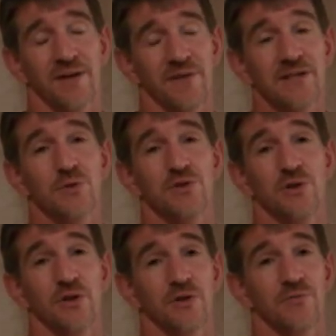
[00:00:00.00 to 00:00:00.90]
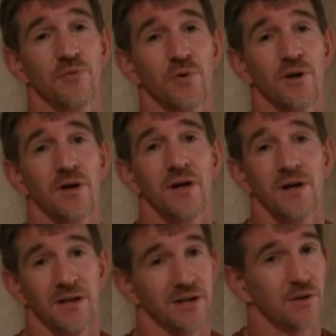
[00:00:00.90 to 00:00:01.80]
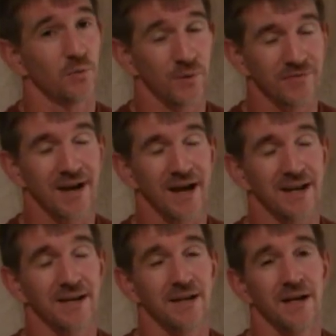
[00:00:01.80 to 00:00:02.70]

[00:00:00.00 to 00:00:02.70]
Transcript: If that's what you're looking for, you know, we've got it.